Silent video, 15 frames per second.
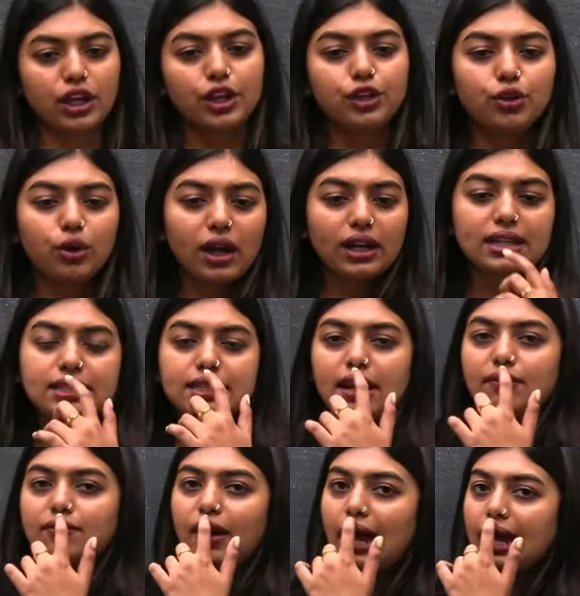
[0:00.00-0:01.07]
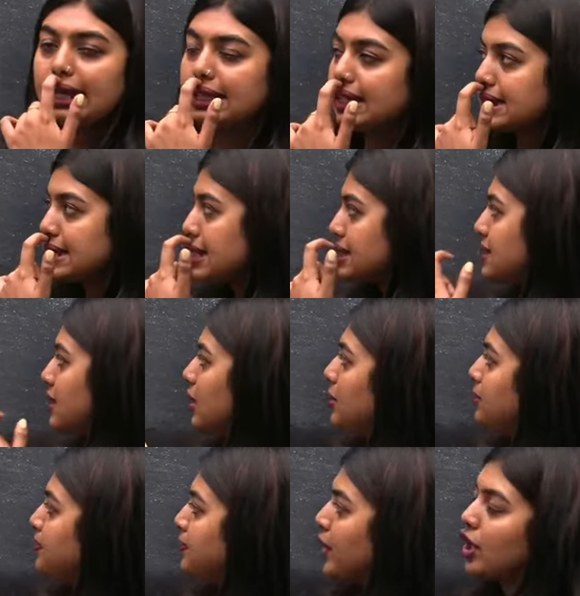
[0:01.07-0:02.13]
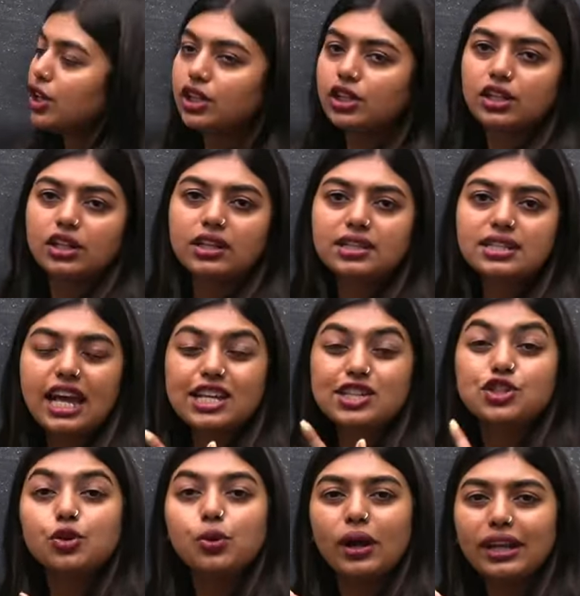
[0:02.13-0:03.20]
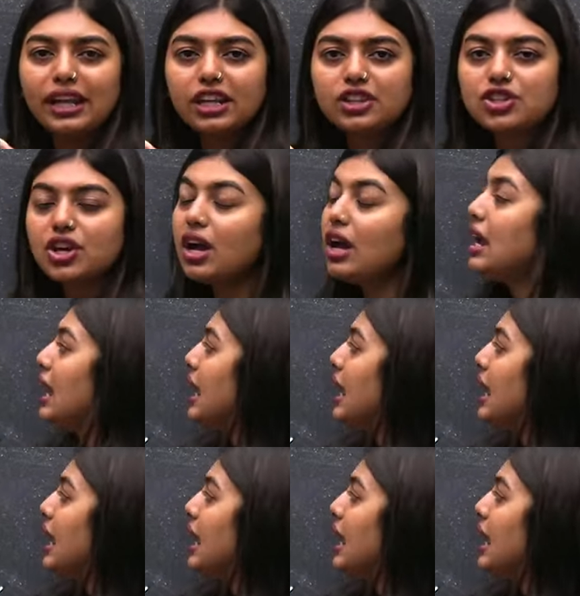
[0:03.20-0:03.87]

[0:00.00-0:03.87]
Do you understand why this is a this has dual nature,